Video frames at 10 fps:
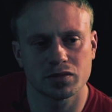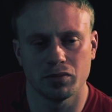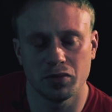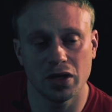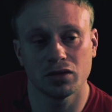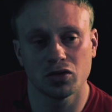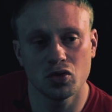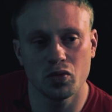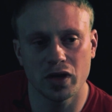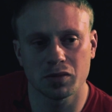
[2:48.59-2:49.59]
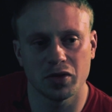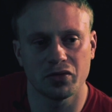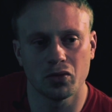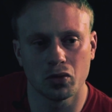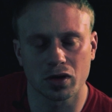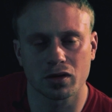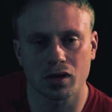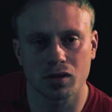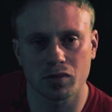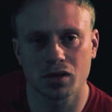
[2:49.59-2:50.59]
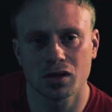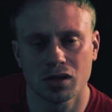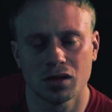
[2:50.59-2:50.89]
being 2 weeks before Christmas.